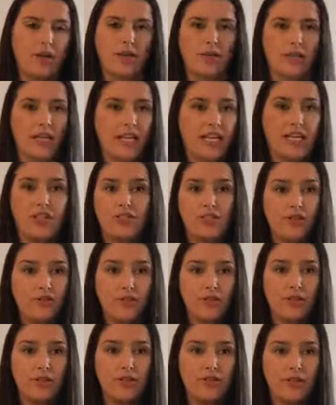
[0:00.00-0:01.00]
like
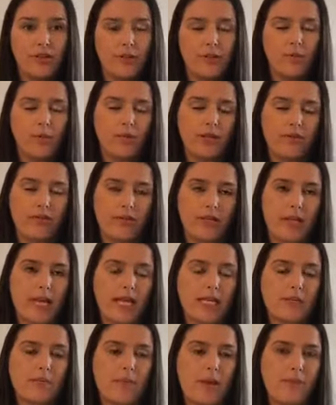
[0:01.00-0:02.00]
industry you're in, whatever the
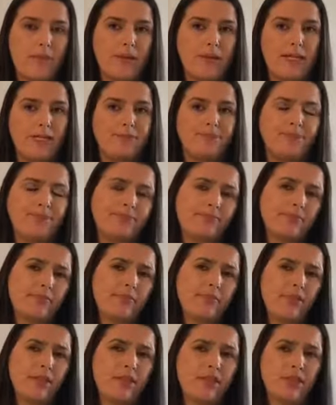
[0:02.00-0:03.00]
case may be.
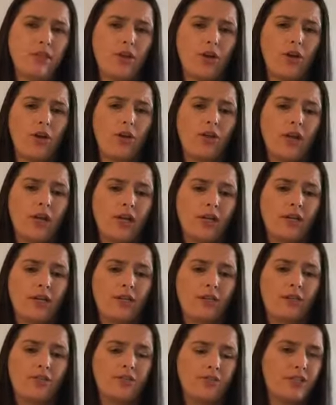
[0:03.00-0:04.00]
So
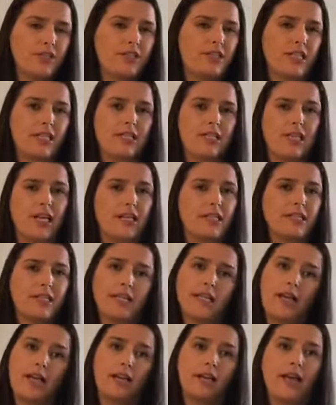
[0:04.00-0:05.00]
you just need to
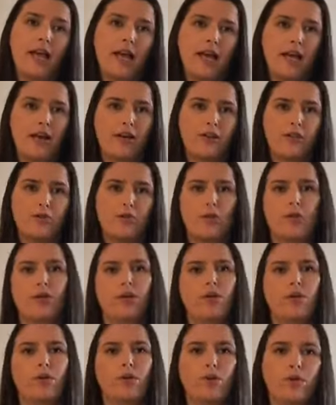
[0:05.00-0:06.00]
set out how you
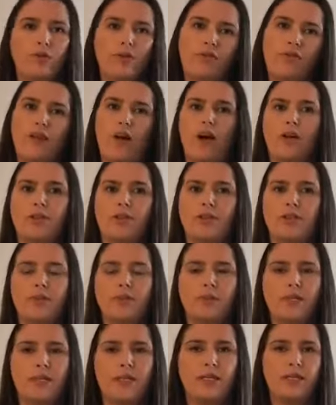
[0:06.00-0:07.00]
want all your files to
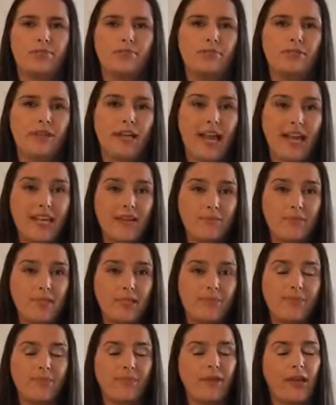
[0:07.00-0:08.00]
be named,
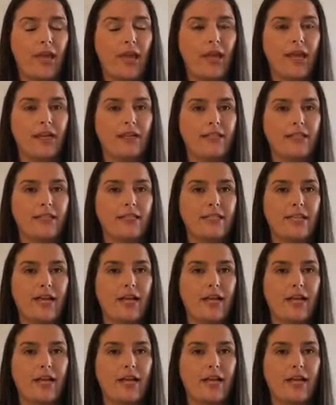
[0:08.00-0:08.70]
and